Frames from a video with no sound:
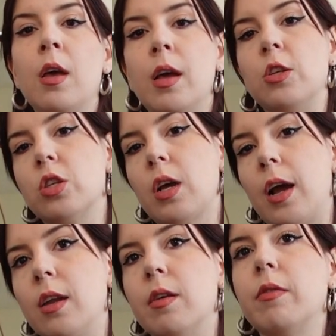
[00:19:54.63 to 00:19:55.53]
It just
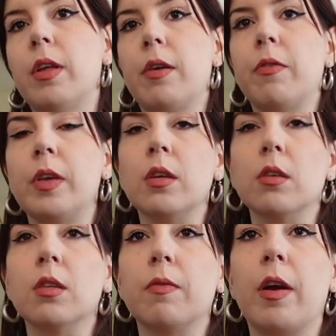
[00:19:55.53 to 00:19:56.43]
kind of like
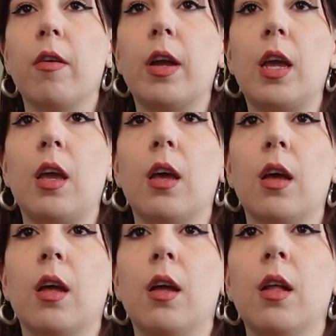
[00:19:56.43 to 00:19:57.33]
feels very
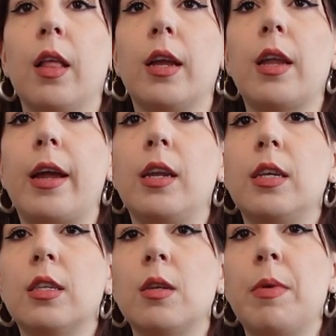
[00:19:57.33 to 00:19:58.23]
like
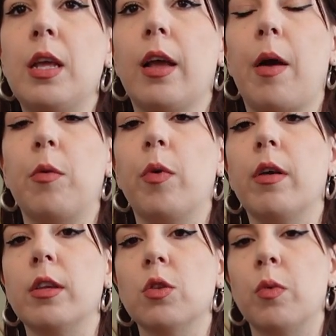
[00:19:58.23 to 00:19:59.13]
90s to me. Like I would wear
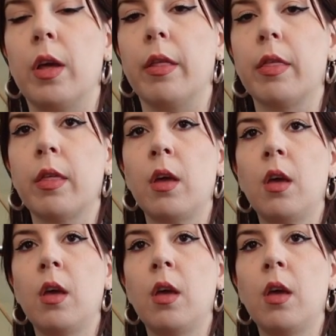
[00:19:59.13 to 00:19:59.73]
this with